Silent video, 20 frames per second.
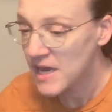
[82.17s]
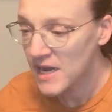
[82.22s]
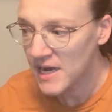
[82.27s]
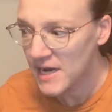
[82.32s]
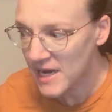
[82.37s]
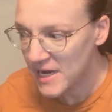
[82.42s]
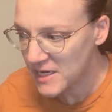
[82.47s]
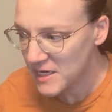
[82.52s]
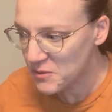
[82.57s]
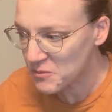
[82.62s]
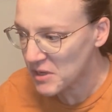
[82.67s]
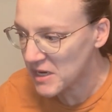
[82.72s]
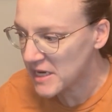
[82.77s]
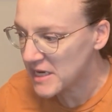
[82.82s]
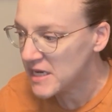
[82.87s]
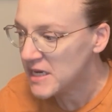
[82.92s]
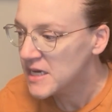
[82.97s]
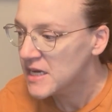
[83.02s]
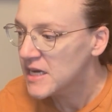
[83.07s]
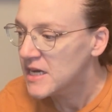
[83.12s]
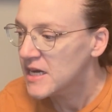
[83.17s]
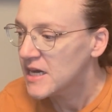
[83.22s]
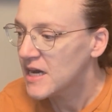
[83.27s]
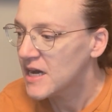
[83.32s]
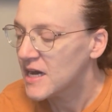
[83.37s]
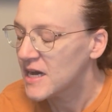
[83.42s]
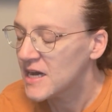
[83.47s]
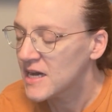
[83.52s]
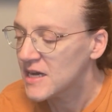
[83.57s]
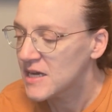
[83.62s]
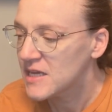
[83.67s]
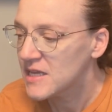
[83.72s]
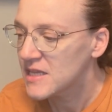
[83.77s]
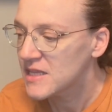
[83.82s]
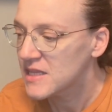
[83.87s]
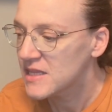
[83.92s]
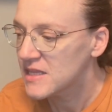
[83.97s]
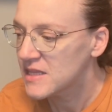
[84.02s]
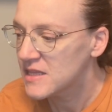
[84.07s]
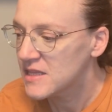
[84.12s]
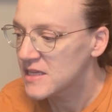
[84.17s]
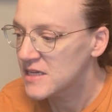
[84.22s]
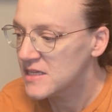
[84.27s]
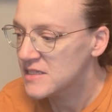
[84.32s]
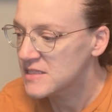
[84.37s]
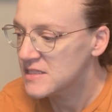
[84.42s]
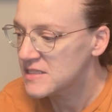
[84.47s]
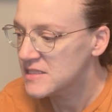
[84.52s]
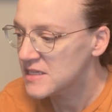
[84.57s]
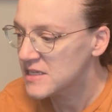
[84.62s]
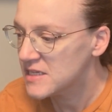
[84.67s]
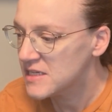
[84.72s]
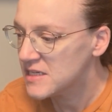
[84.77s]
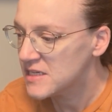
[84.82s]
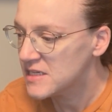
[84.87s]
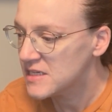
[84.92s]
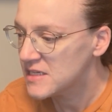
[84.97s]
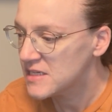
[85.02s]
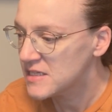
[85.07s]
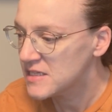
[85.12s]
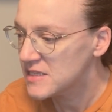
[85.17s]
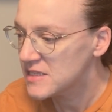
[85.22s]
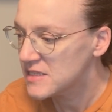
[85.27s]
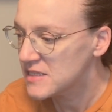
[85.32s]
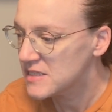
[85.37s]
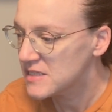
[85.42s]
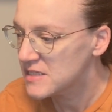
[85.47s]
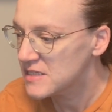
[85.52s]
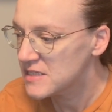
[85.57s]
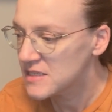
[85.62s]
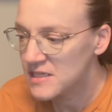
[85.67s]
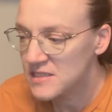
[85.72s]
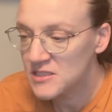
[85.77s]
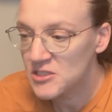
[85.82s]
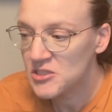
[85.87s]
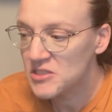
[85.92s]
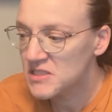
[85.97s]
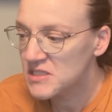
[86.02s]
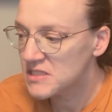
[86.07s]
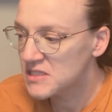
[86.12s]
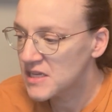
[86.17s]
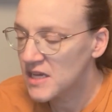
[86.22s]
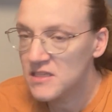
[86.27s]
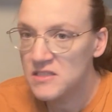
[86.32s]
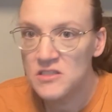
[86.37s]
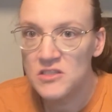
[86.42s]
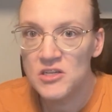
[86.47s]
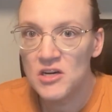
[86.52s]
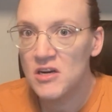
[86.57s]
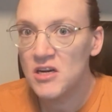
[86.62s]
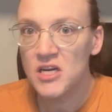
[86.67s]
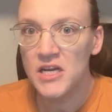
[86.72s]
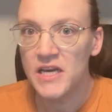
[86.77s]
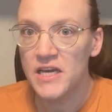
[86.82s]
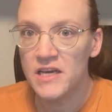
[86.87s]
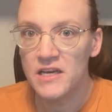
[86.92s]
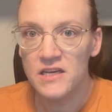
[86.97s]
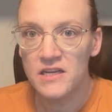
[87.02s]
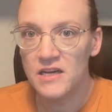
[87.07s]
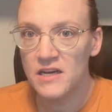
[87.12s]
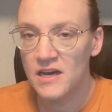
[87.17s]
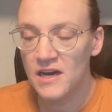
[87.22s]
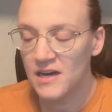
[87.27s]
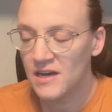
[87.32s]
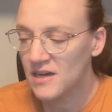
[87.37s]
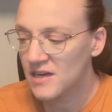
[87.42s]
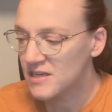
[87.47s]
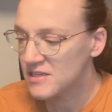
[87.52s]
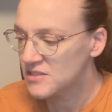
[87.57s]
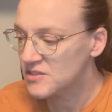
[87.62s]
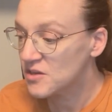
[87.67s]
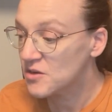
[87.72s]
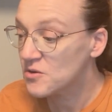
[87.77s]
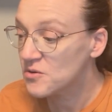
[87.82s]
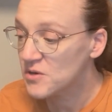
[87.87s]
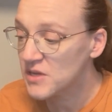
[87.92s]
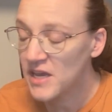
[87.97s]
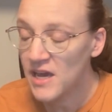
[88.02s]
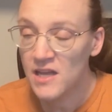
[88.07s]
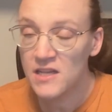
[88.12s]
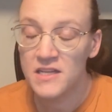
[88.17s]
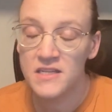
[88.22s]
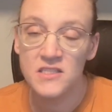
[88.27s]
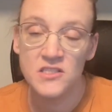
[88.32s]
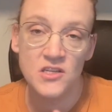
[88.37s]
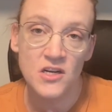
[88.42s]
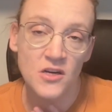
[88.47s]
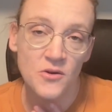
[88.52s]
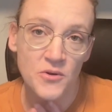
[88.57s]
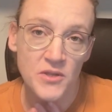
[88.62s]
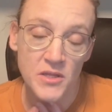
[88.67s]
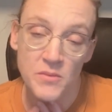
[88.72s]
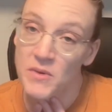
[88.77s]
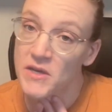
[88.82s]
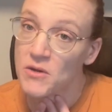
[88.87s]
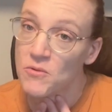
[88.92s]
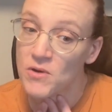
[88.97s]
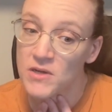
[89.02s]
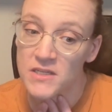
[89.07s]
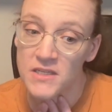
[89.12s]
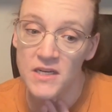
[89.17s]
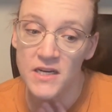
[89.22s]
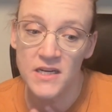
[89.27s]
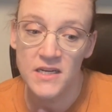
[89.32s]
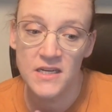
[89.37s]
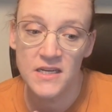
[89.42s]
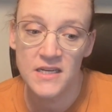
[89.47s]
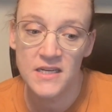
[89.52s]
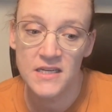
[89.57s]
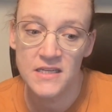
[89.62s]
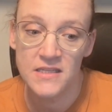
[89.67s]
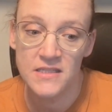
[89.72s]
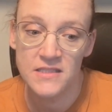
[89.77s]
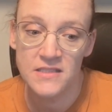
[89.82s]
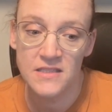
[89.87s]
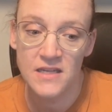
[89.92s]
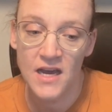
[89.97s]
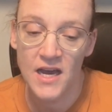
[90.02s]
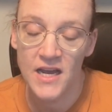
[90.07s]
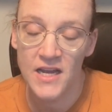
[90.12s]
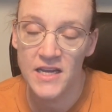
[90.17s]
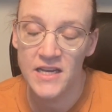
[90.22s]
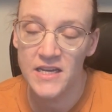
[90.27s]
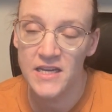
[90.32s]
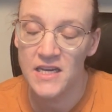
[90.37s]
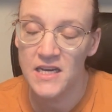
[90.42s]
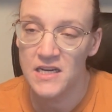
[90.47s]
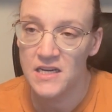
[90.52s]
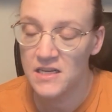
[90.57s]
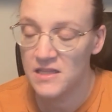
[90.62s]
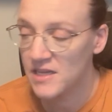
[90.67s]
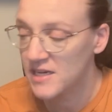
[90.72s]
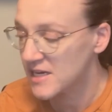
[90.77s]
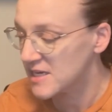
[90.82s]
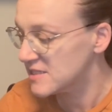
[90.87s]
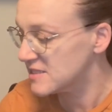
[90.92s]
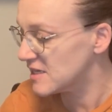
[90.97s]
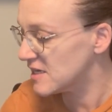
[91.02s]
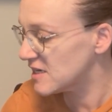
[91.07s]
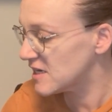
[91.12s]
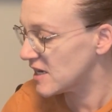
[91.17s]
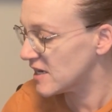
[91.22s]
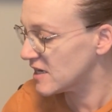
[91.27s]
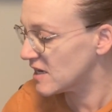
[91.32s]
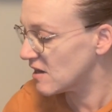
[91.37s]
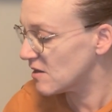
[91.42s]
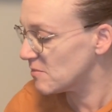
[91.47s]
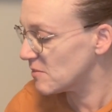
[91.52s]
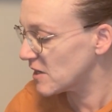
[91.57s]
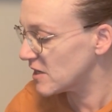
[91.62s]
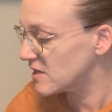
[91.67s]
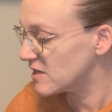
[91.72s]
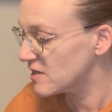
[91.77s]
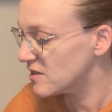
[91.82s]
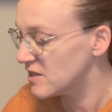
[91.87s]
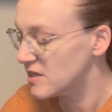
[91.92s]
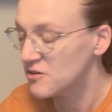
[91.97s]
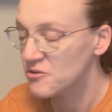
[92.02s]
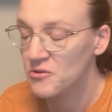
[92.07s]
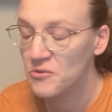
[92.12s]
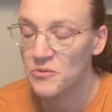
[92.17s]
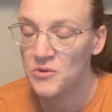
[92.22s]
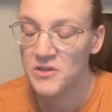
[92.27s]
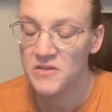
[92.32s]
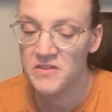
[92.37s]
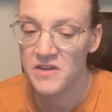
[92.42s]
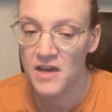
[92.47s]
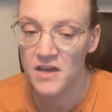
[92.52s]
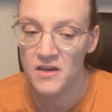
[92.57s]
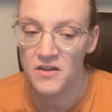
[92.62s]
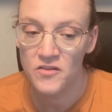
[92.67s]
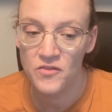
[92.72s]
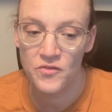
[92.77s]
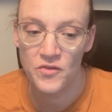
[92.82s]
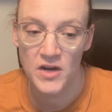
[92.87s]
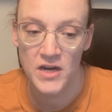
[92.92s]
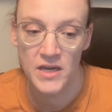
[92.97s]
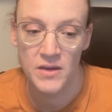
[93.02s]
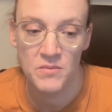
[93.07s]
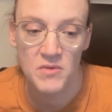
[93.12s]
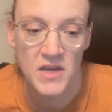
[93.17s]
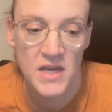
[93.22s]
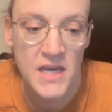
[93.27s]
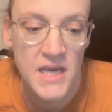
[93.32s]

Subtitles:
anyway, this is, let's just get started. So yeah, let's start with the big one. Like I said, I got my Cathedral Woods Goddess framed,